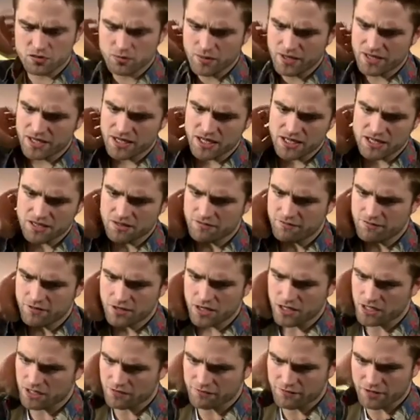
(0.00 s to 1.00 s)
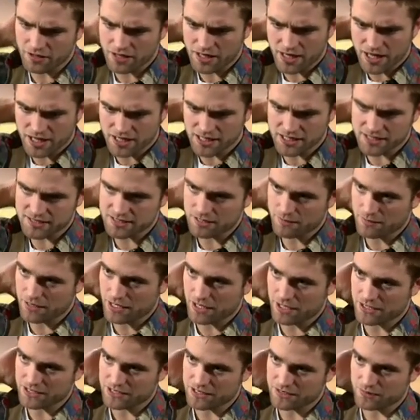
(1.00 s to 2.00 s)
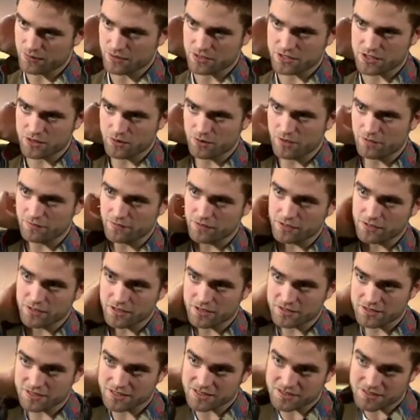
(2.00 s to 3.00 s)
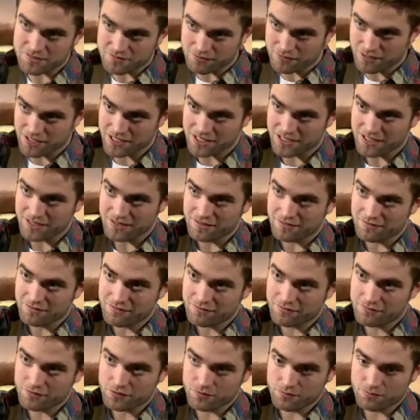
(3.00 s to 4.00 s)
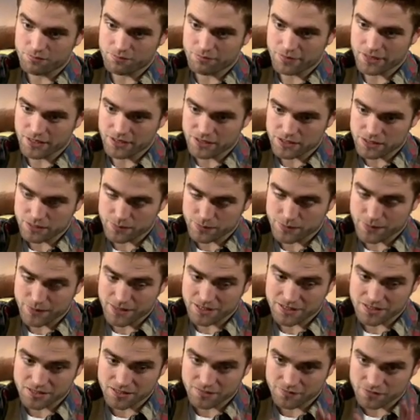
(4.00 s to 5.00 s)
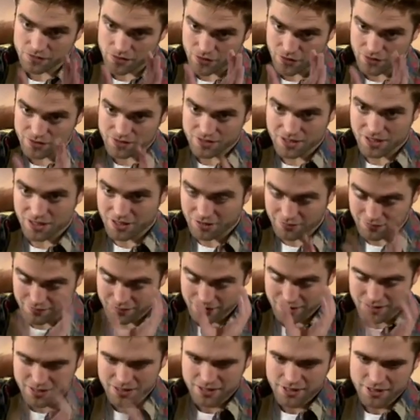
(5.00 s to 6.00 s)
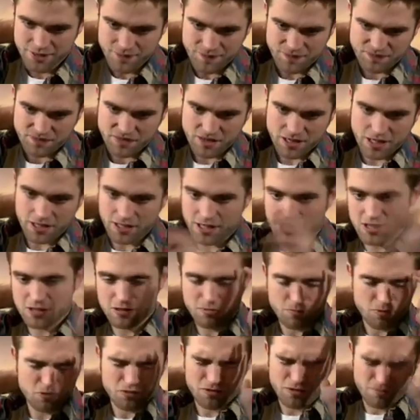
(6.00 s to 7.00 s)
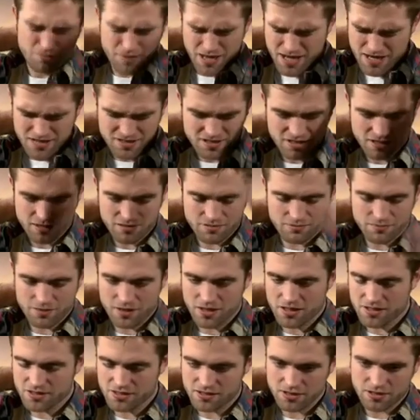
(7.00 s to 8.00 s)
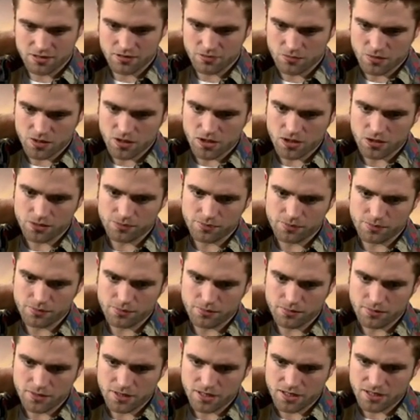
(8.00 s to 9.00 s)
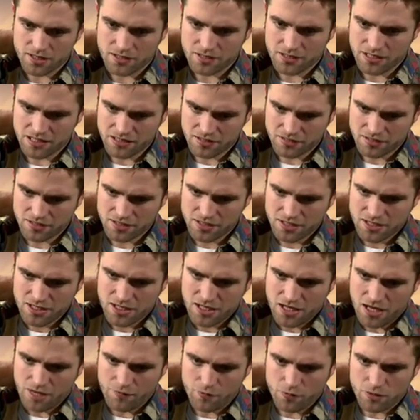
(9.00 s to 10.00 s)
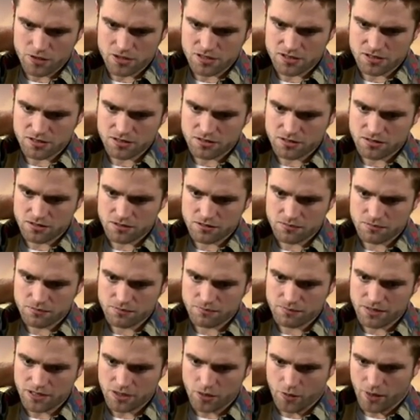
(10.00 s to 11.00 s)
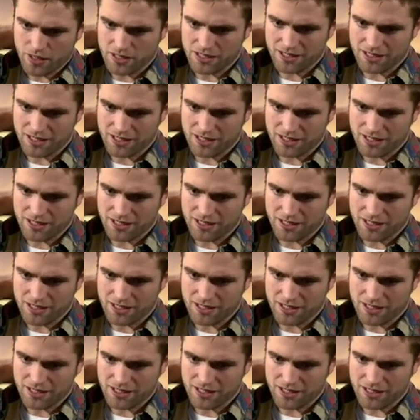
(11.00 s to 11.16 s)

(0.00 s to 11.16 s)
read it, I didn't feel like I felt any similarities whatsoever, because it's written from Bella's perspective, so it's kind of like he's the most amazing person in the world, blah, blah, blah, and then I've always been quite